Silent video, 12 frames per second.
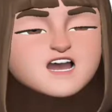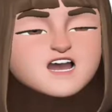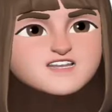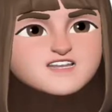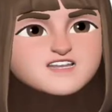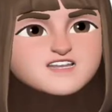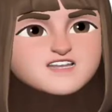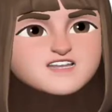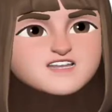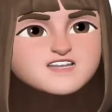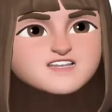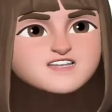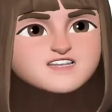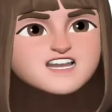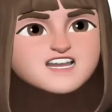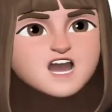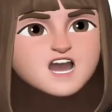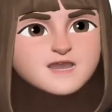like July 3rd to
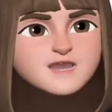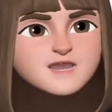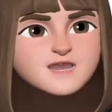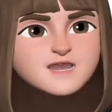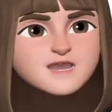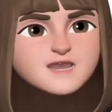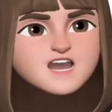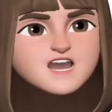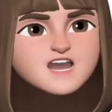the 14th,